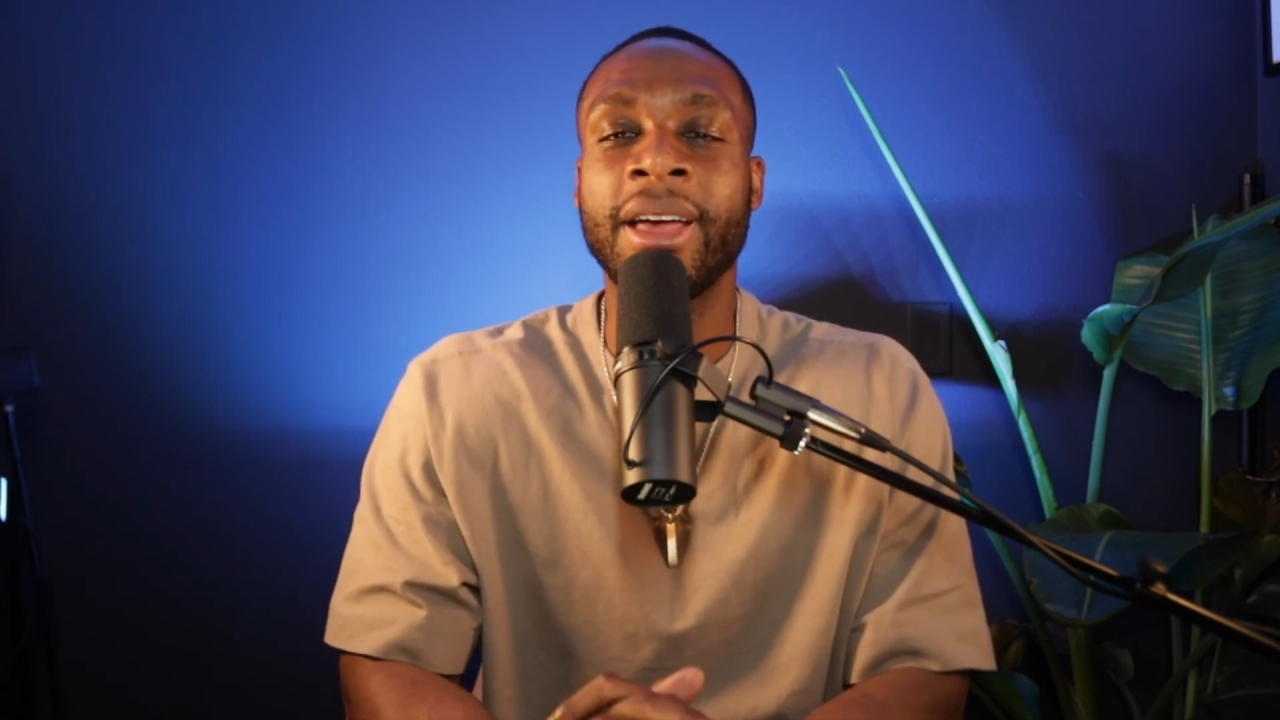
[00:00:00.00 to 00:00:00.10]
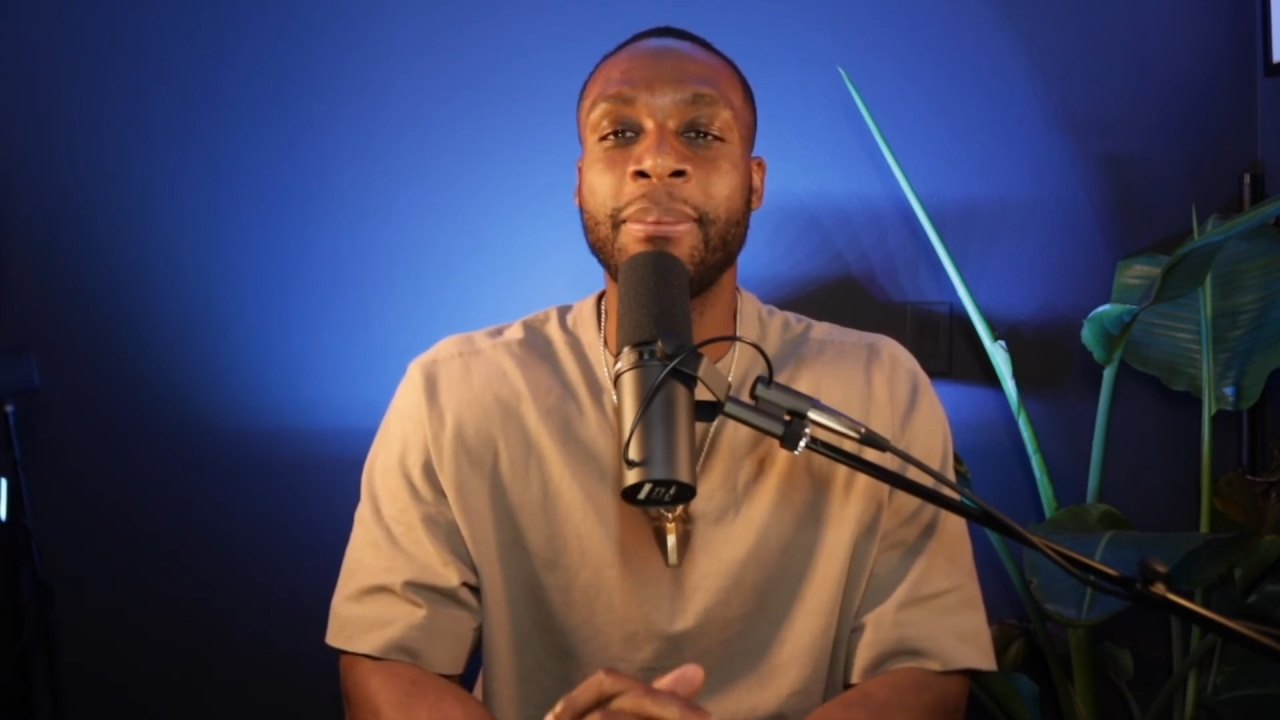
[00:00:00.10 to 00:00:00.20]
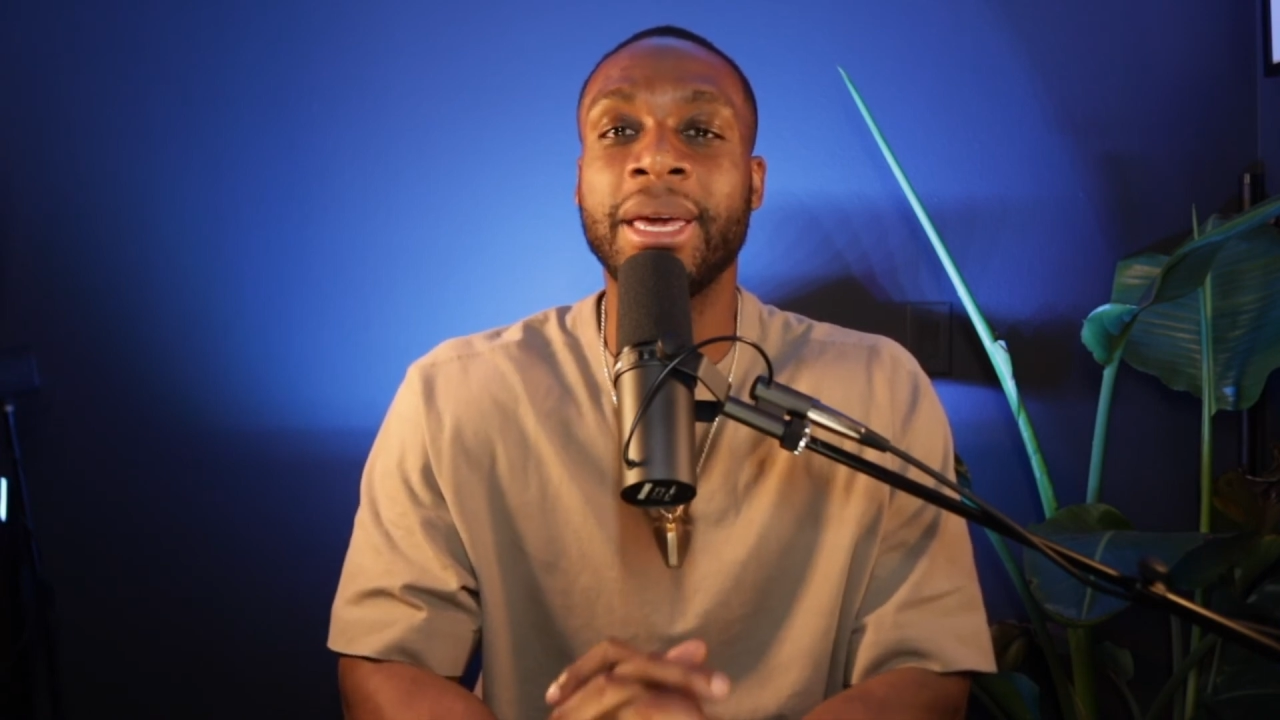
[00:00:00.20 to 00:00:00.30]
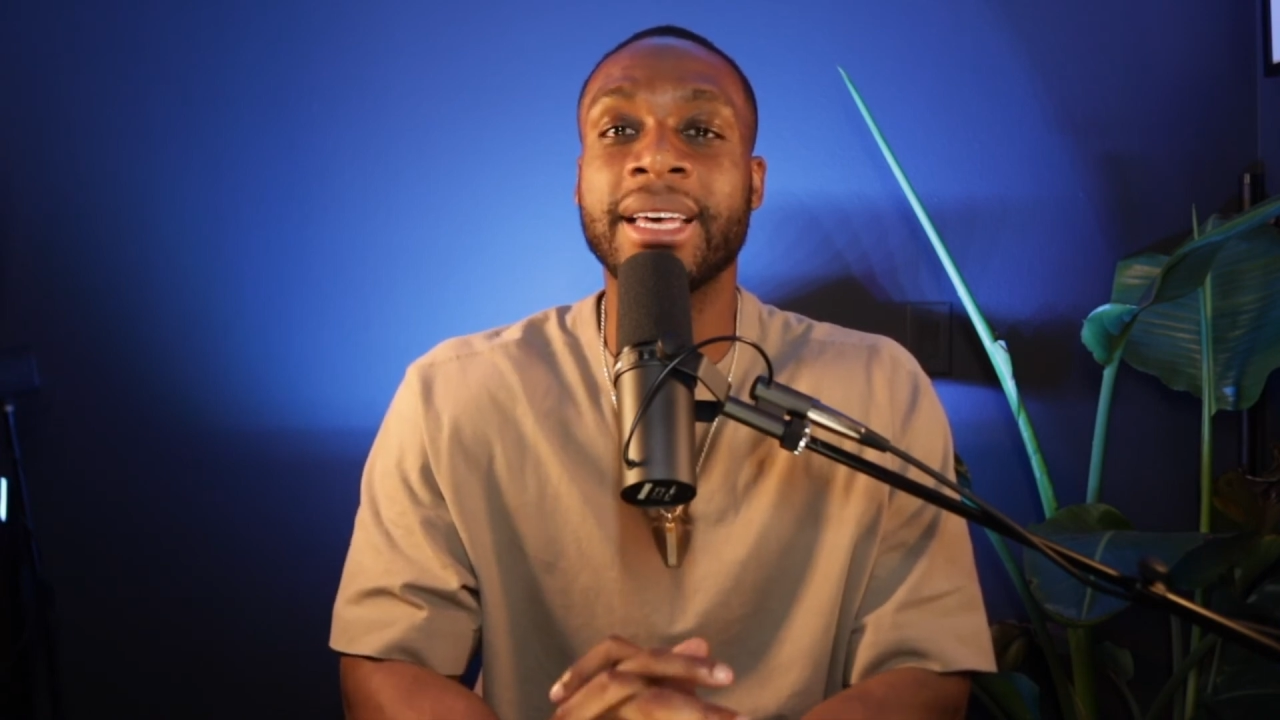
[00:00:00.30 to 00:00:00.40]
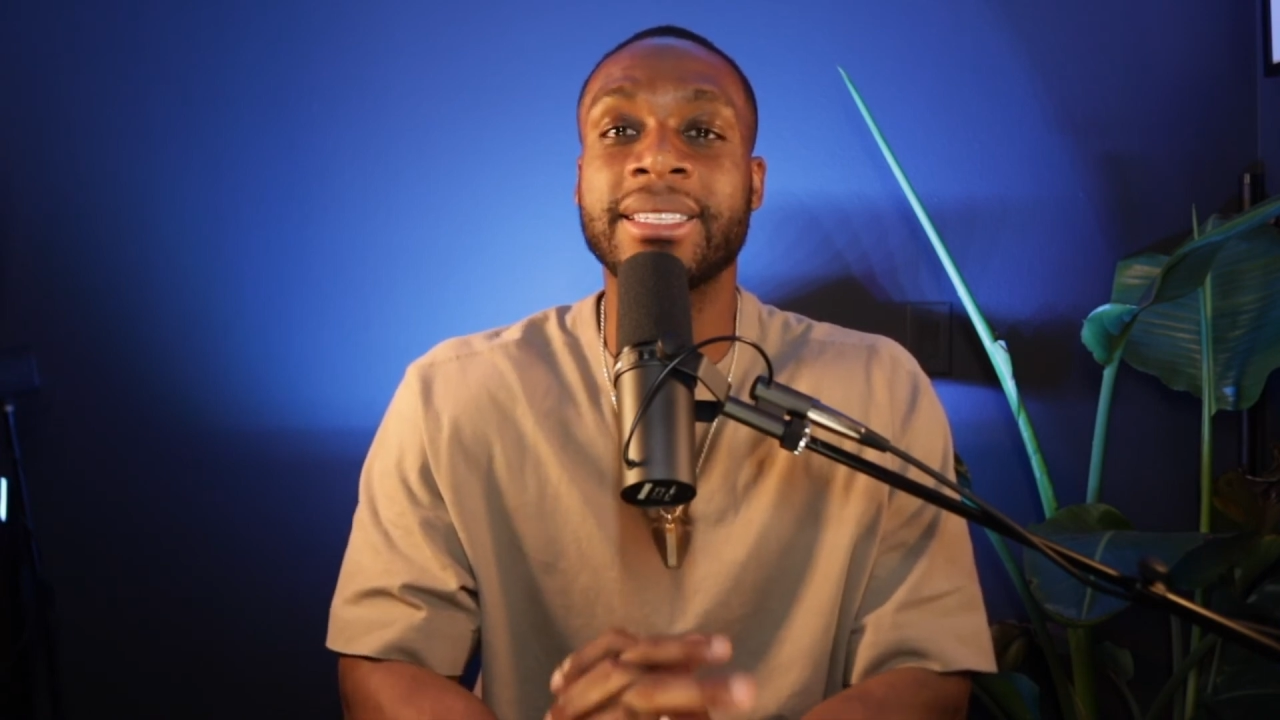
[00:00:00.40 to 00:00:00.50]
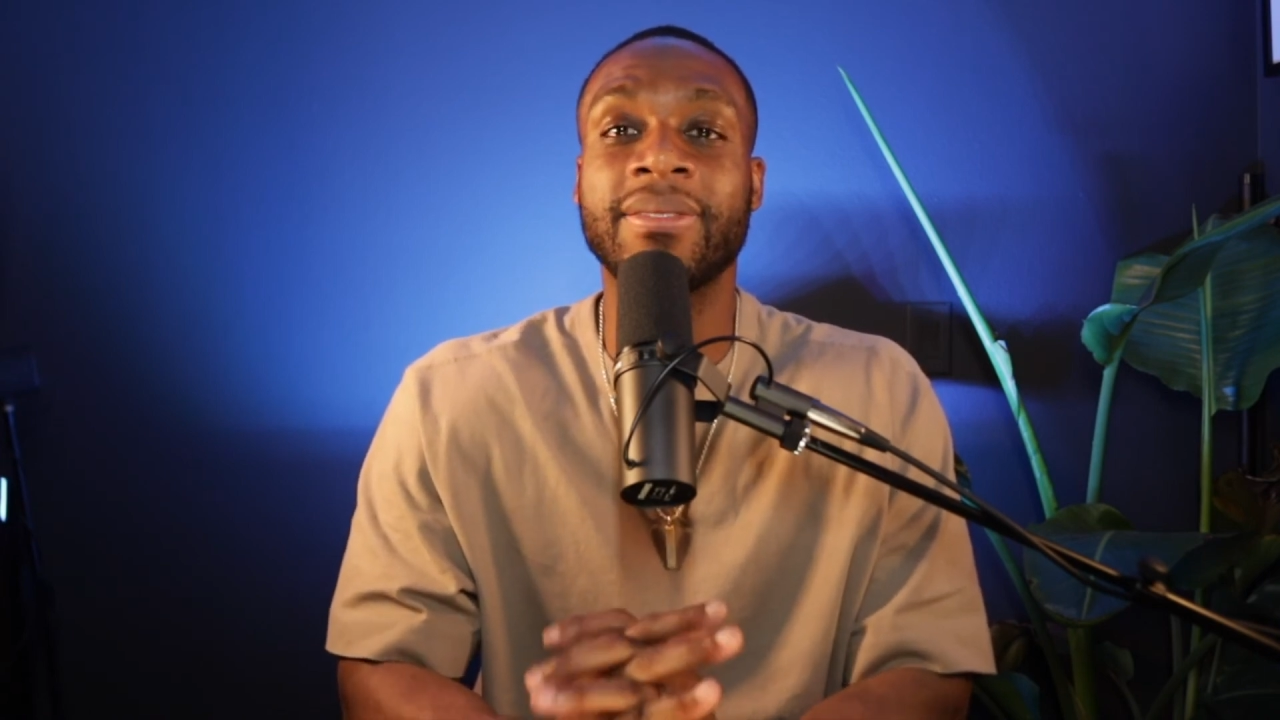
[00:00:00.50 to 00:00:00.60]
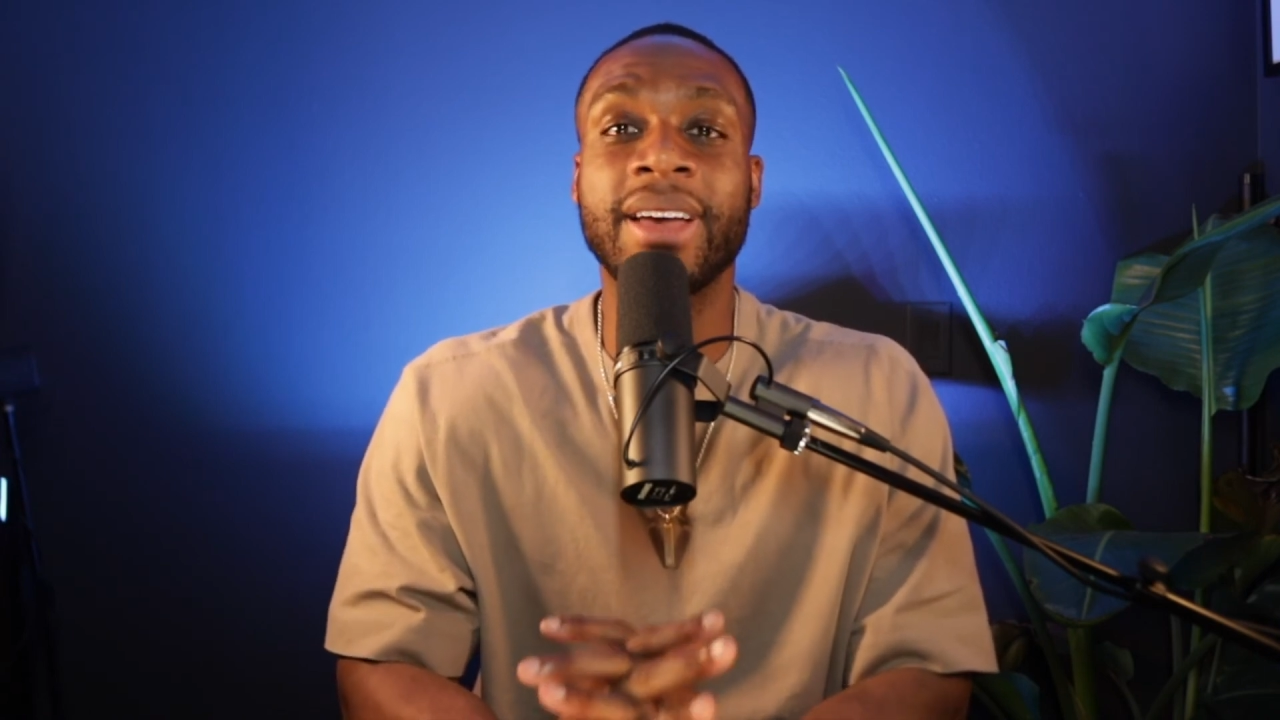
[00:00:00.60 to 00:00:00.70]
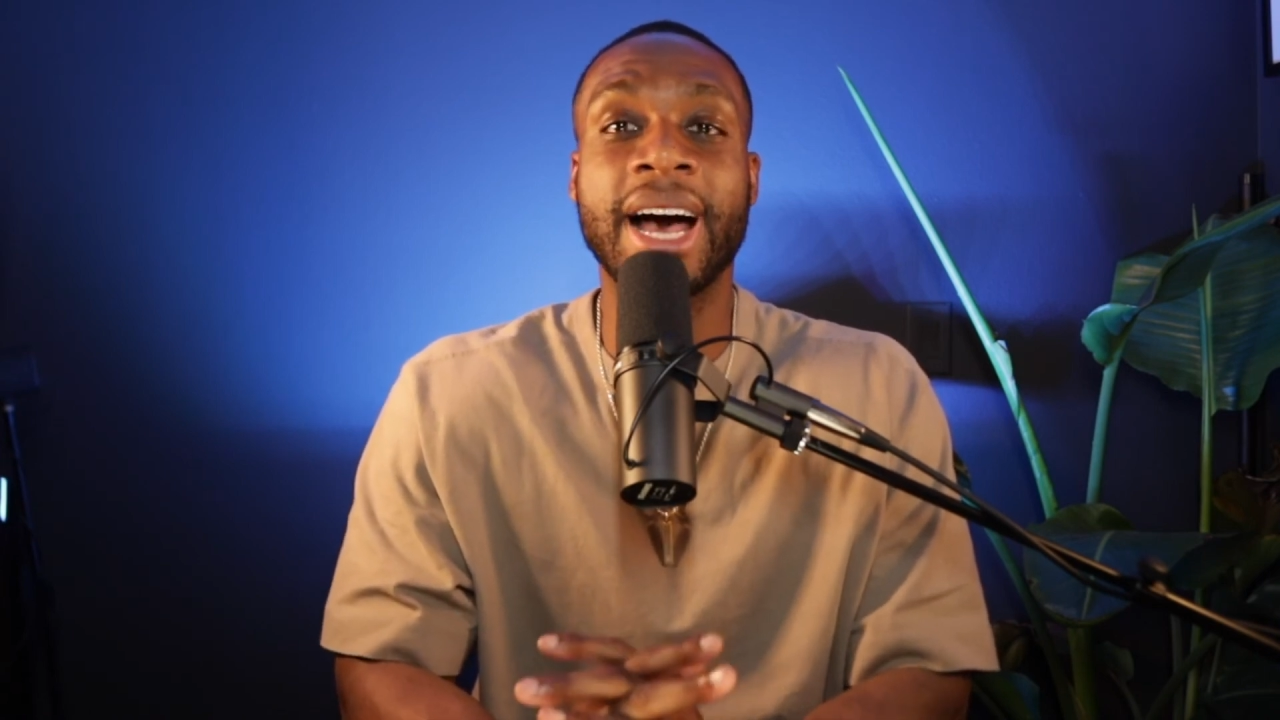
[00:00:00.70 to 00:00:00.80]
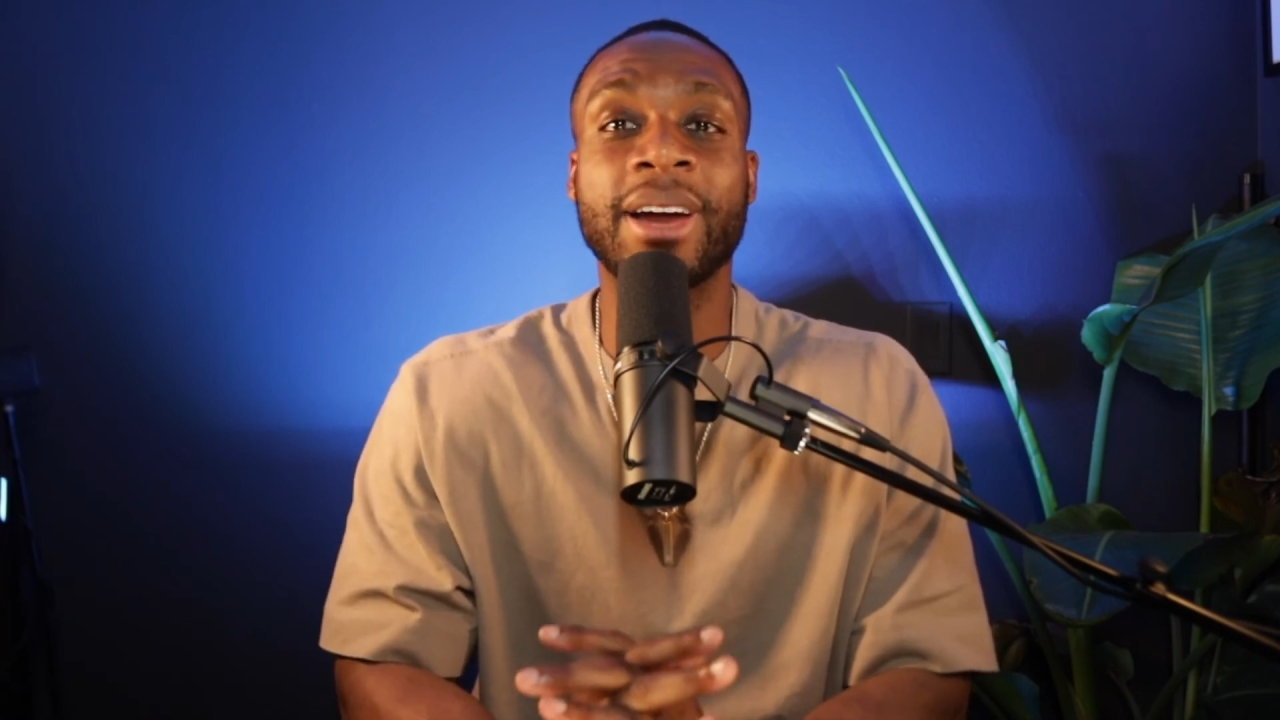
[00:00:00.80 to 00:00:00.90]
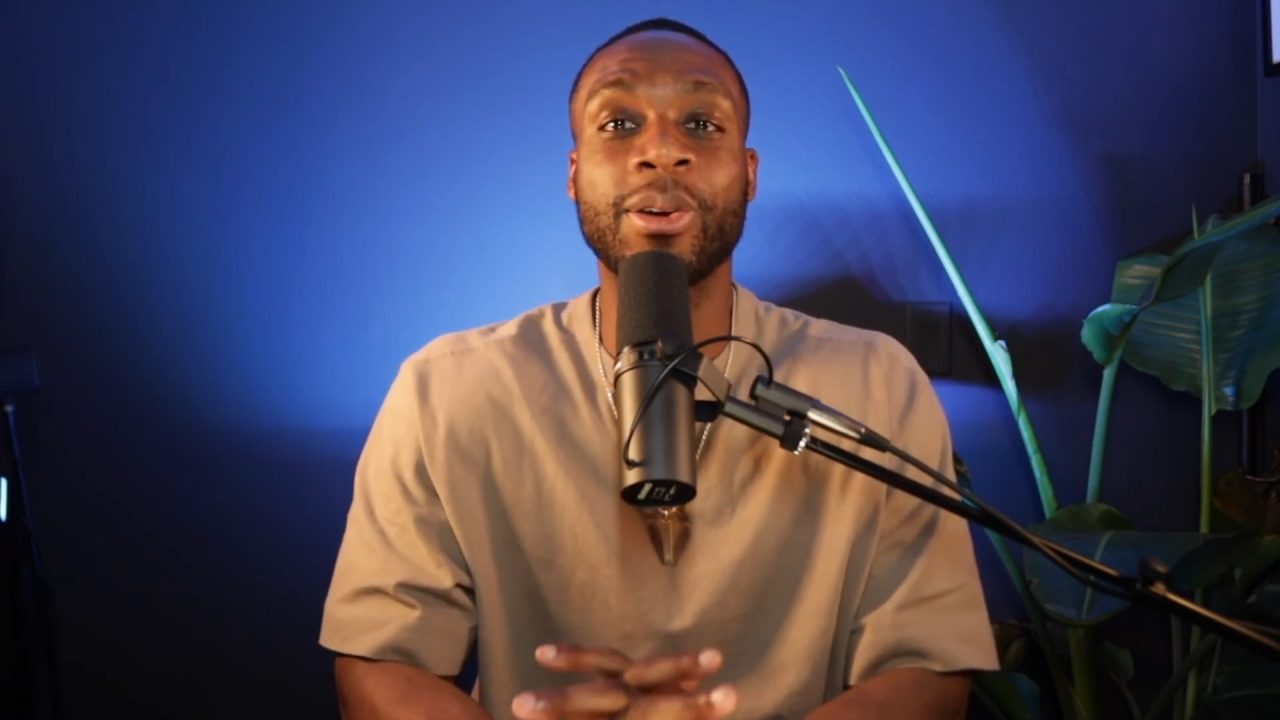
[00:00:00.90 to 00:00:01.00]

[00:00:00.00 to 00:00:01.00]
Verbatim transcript: Because if God